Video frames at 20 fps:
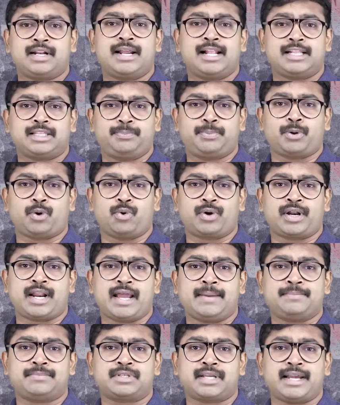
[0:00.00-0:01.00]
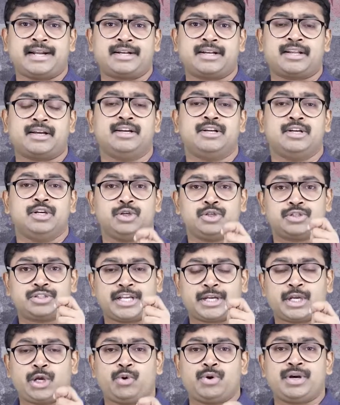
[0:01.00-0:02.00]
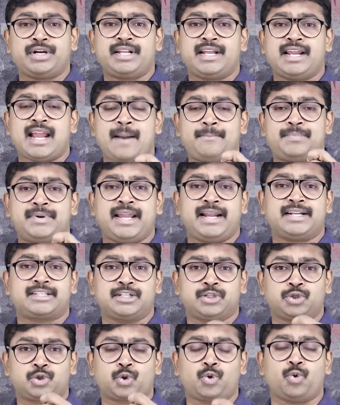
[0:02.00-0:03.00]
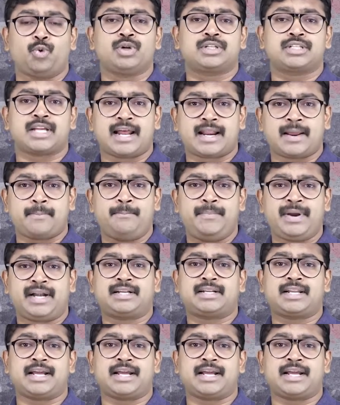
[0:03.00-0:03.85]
health programs and security updates in schools are a big